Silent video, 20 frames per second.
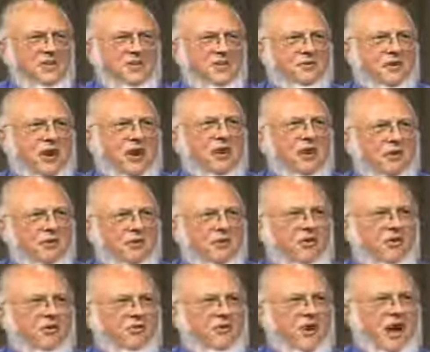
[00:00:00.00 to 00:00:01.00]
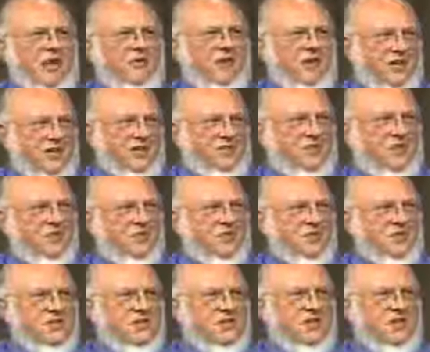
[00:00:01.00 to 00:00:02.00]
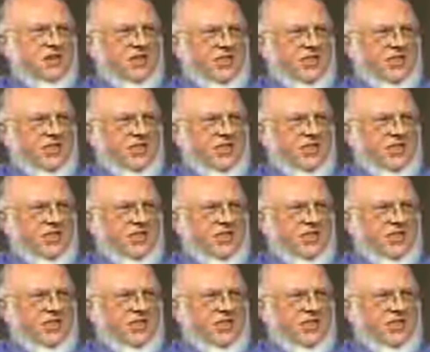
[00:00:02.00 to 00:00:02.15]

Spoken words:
is a great hero for having exposed